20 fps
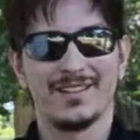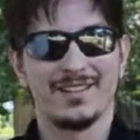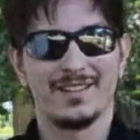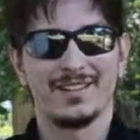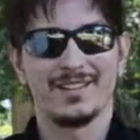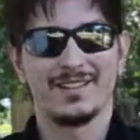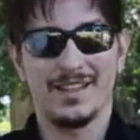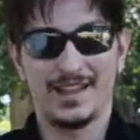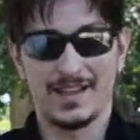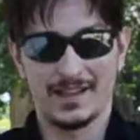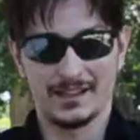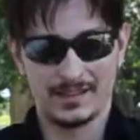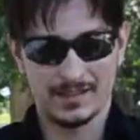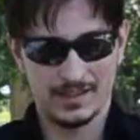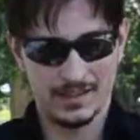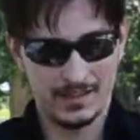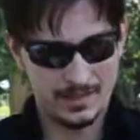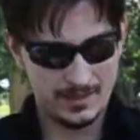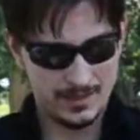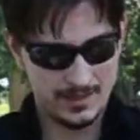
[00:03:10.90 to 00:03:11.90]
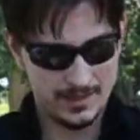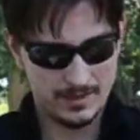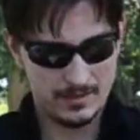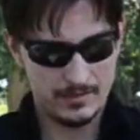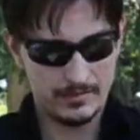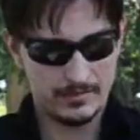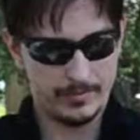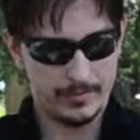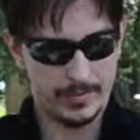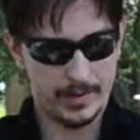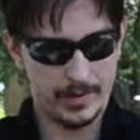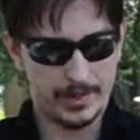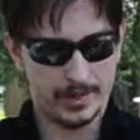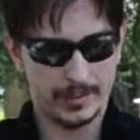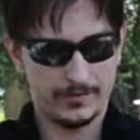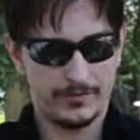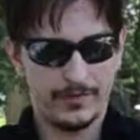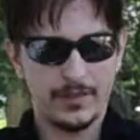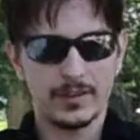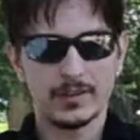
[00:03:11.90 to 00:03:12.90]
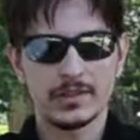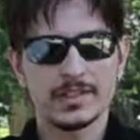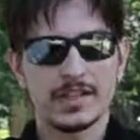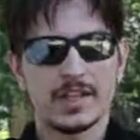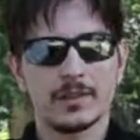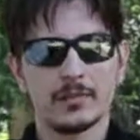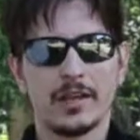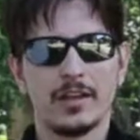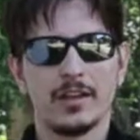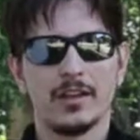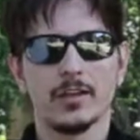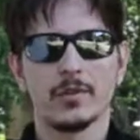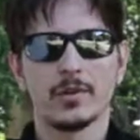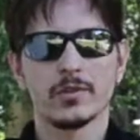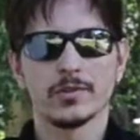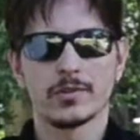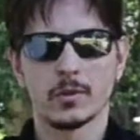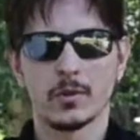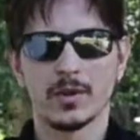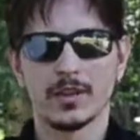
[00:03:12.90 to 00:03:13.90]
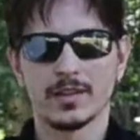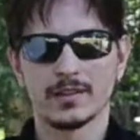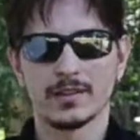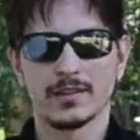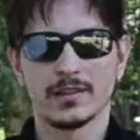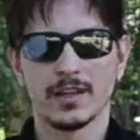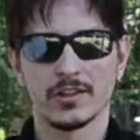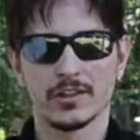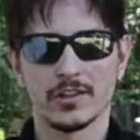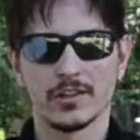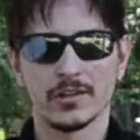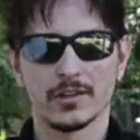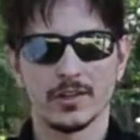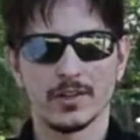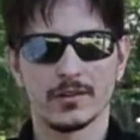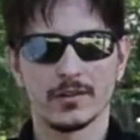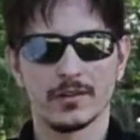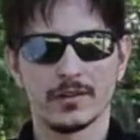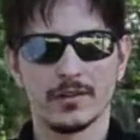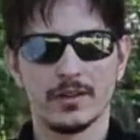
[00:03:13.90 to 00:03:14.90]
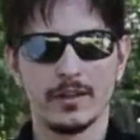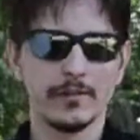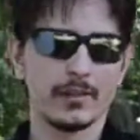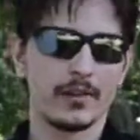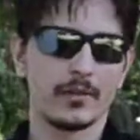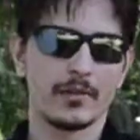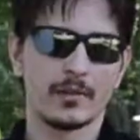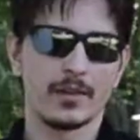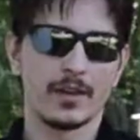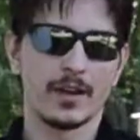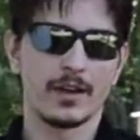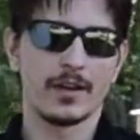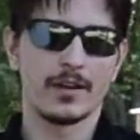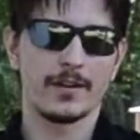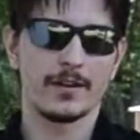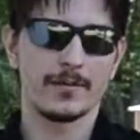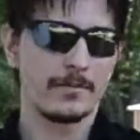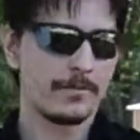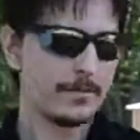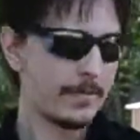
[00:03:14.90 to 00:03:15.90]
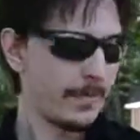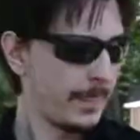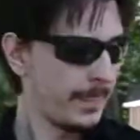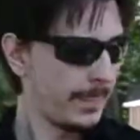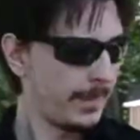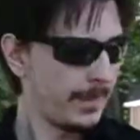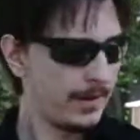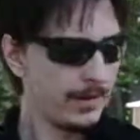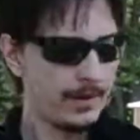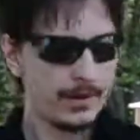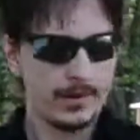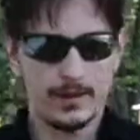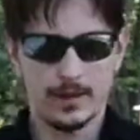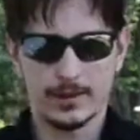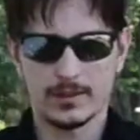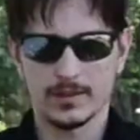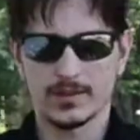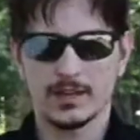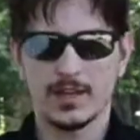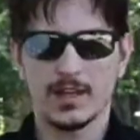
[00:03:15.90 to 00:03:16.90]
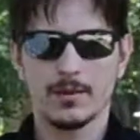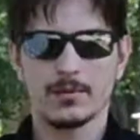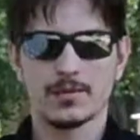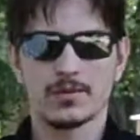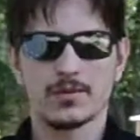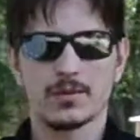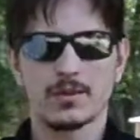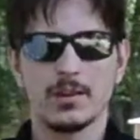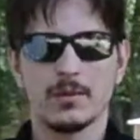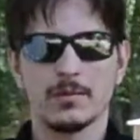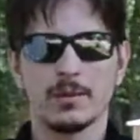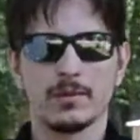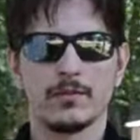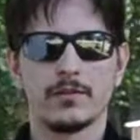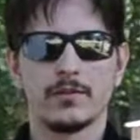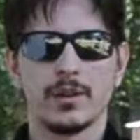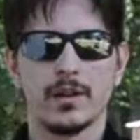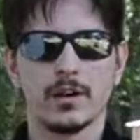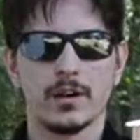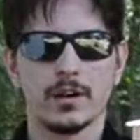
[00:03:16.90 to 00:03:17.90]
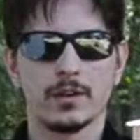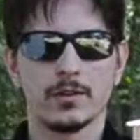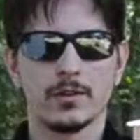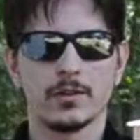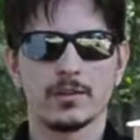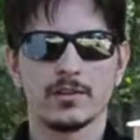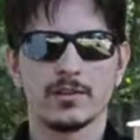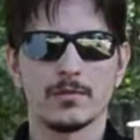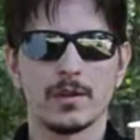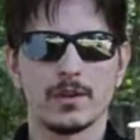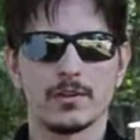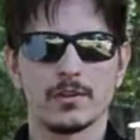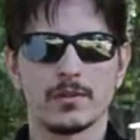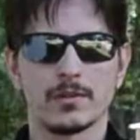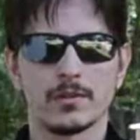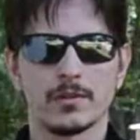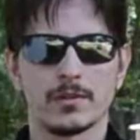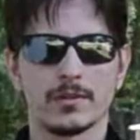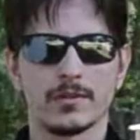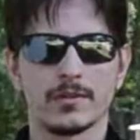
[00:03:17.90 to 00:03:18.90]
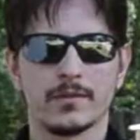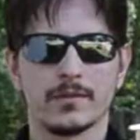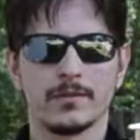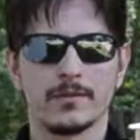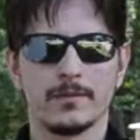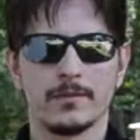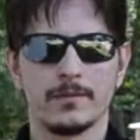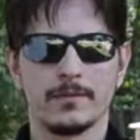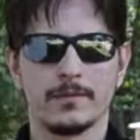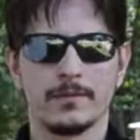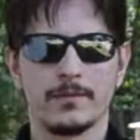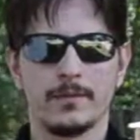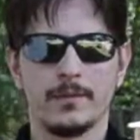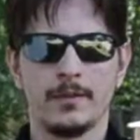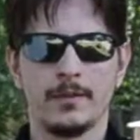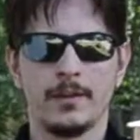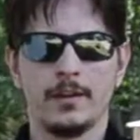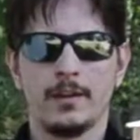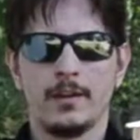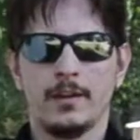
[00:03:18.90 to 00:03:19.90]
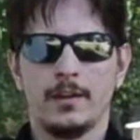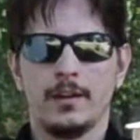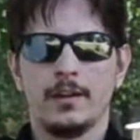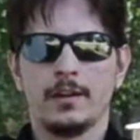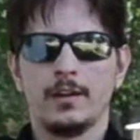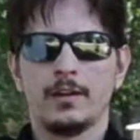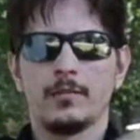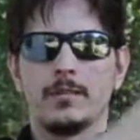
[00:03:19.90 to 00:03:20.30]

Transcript: stance, but it feels like my elbows are wanting to touch each other, even though they're not. And the sabers are coming very close to my shoulders, and then